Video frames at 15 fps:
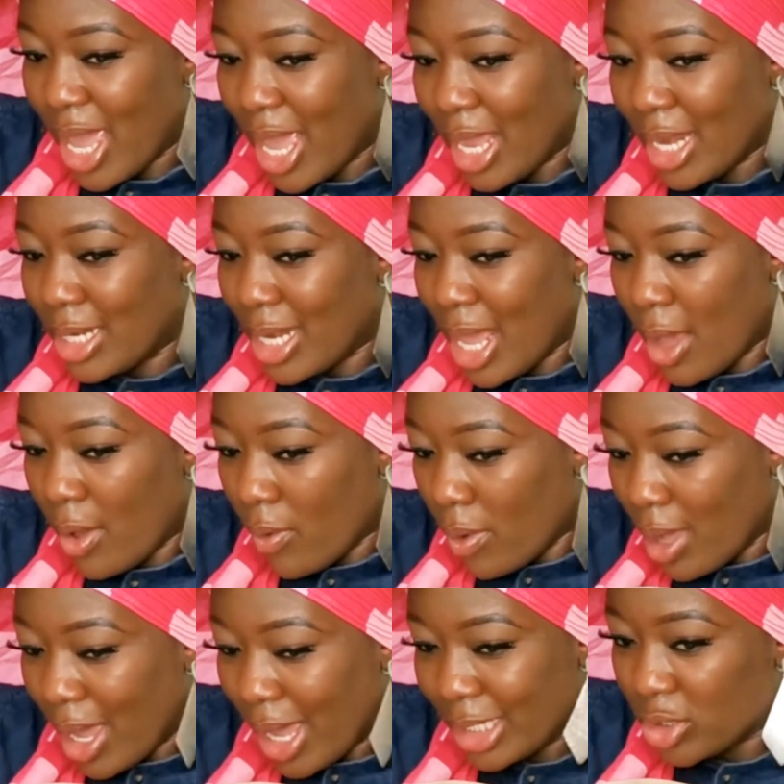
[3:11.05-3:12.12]
And now
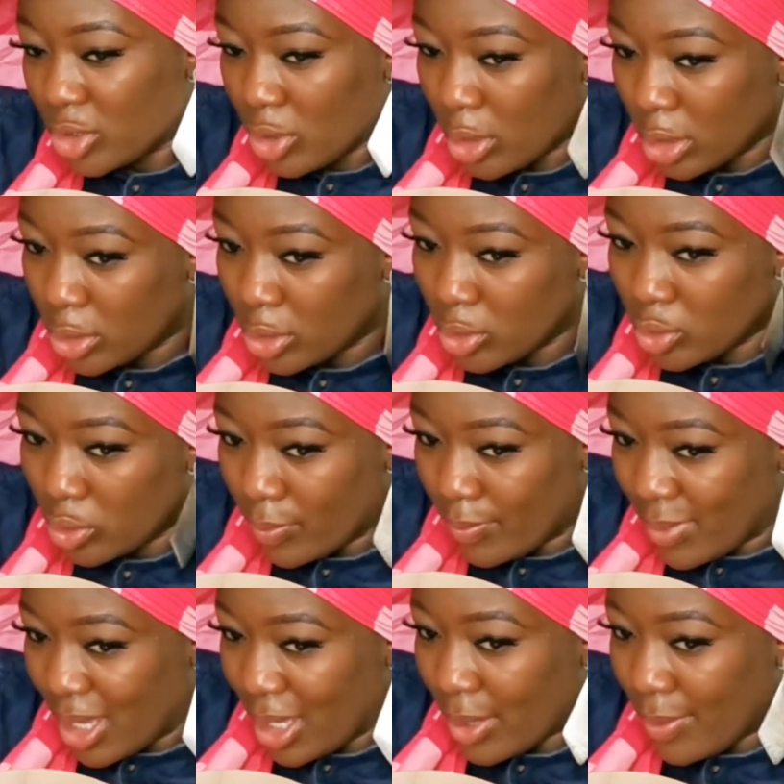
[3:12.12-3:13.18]
I start to
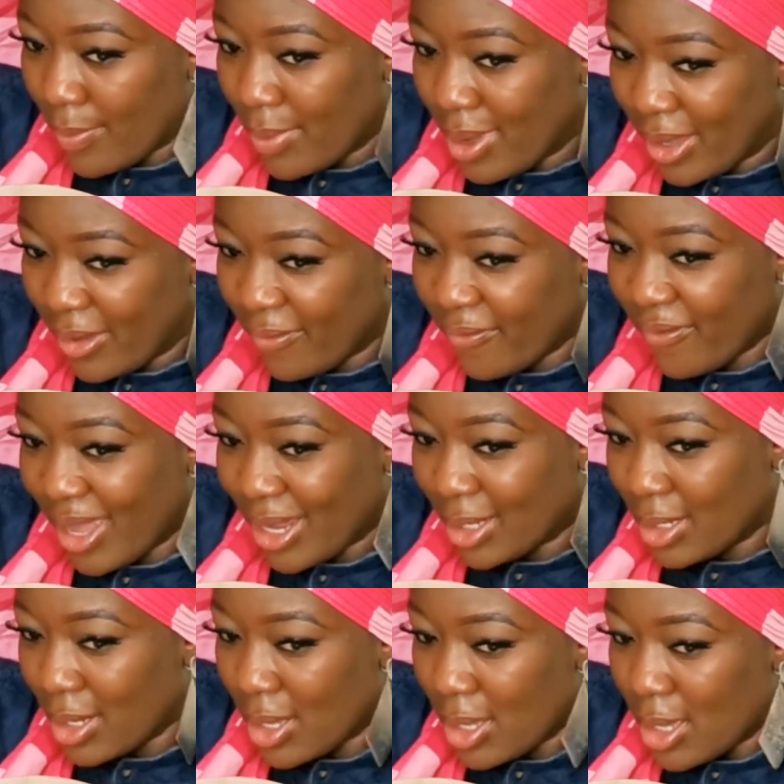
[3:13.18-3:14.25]
make my fan.